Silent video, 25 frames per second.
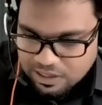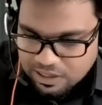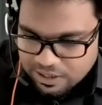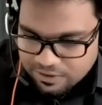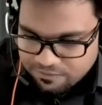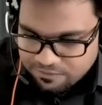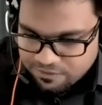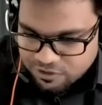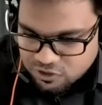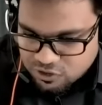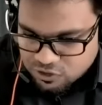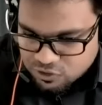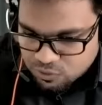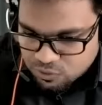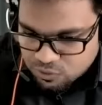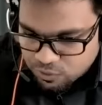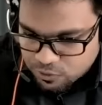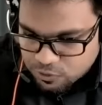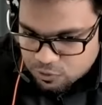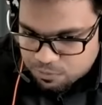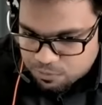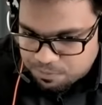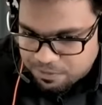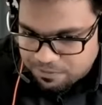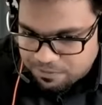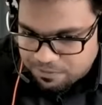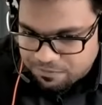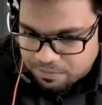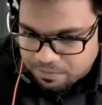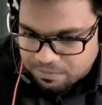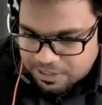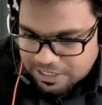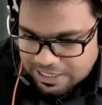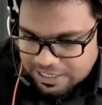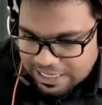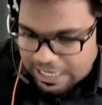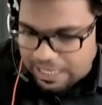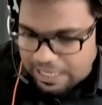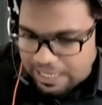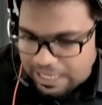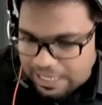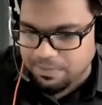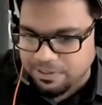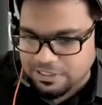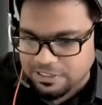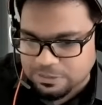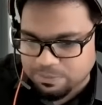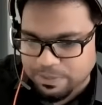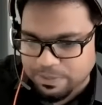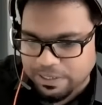which is going to be from the game
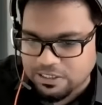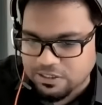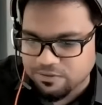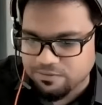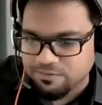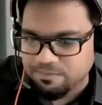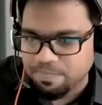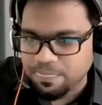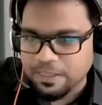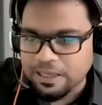perspective.